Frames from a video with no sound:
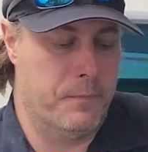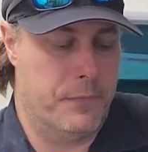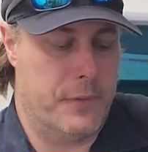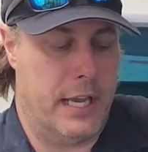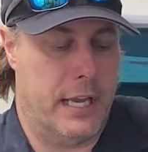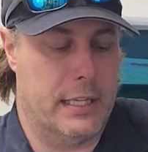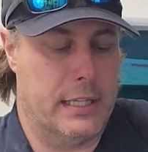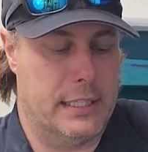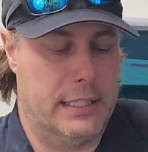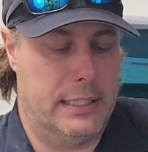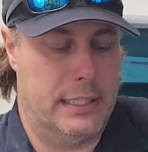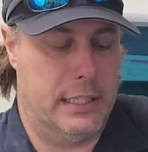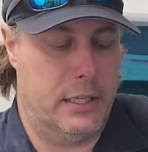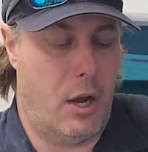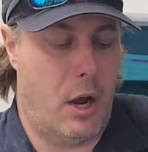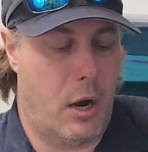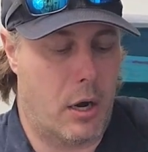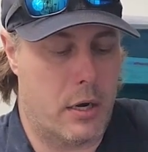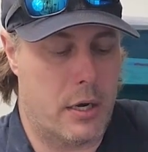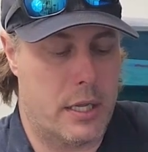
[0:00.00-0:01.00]
LED
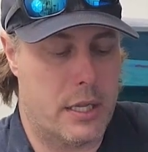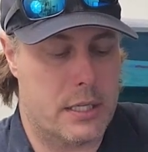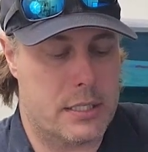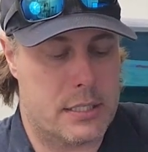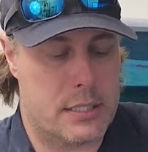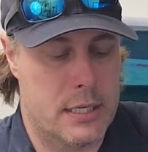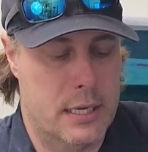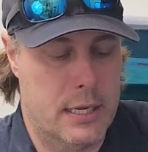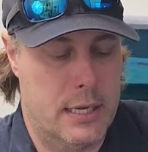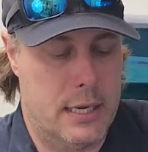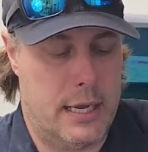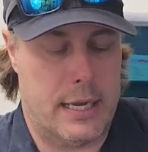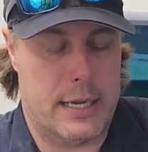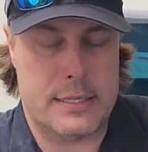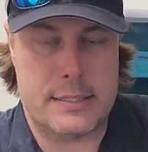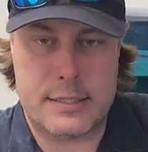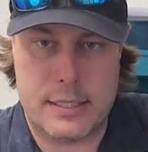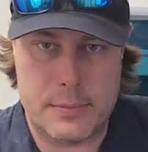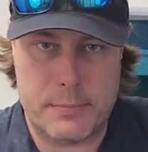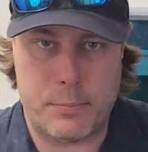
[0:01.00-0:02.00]
harness
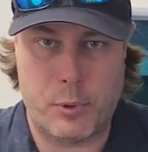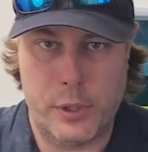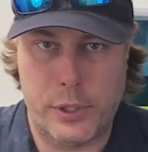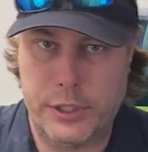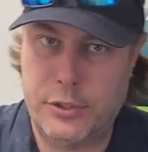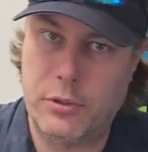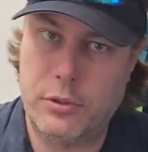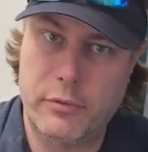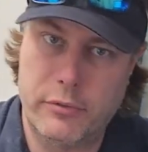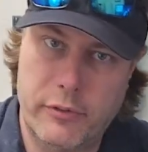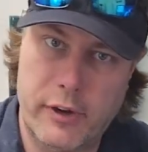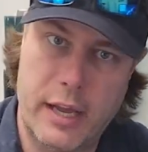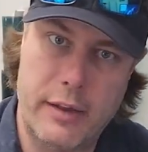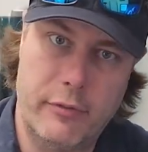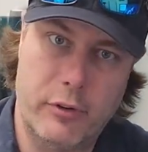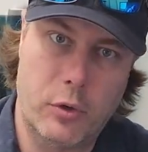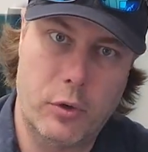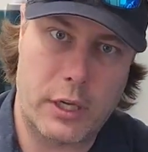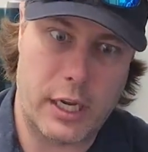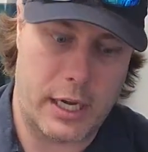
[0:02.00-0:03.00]
has the
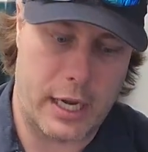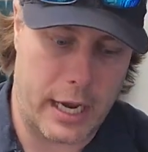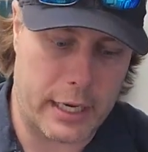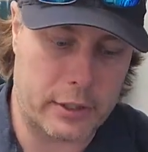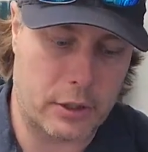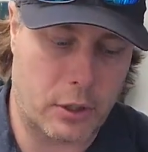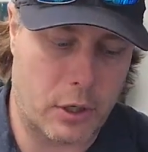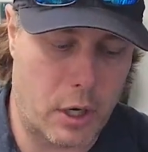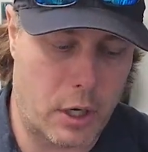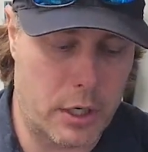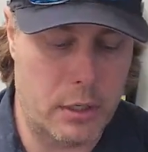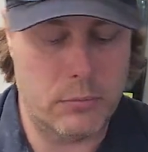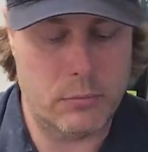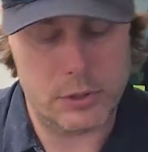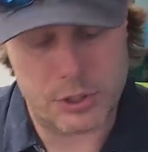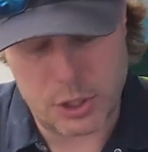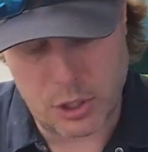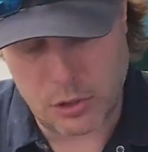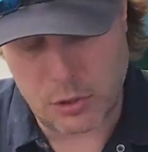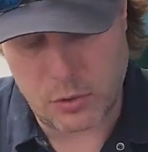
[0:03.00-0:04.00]
0.250 connector on it,
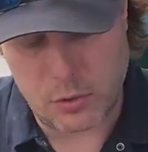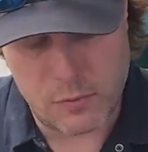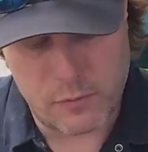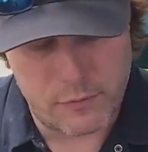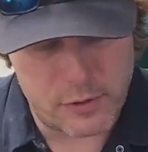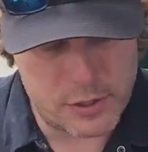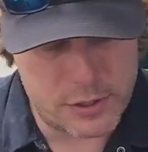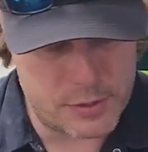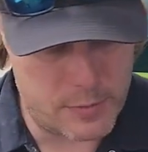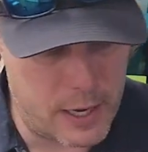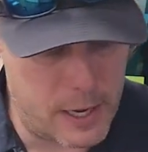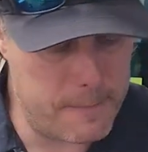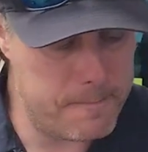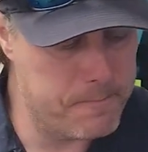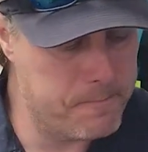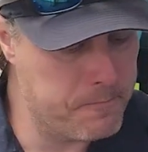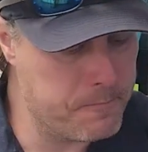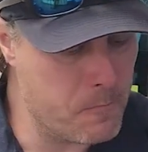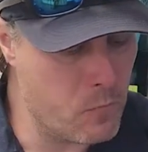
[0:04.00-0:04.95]
which I'll go over as well.